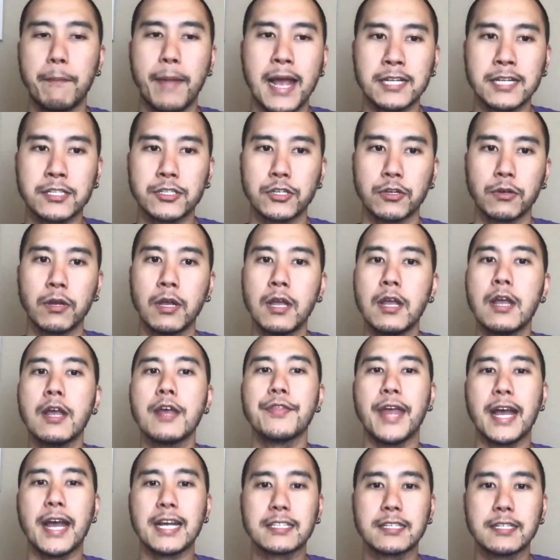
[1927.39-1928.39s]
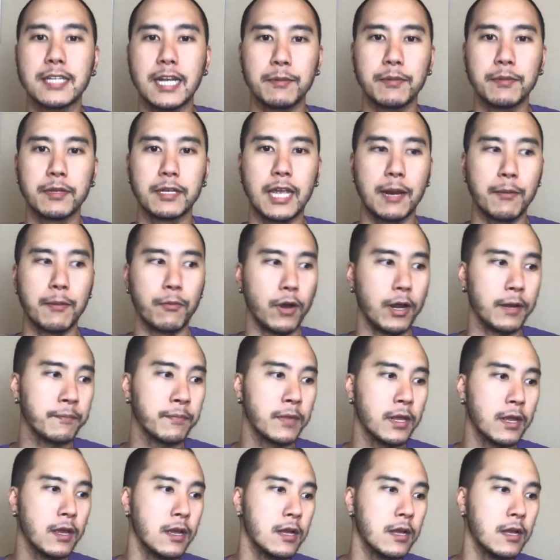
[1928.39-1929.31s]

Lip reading: back to you. That's the name of the game, right?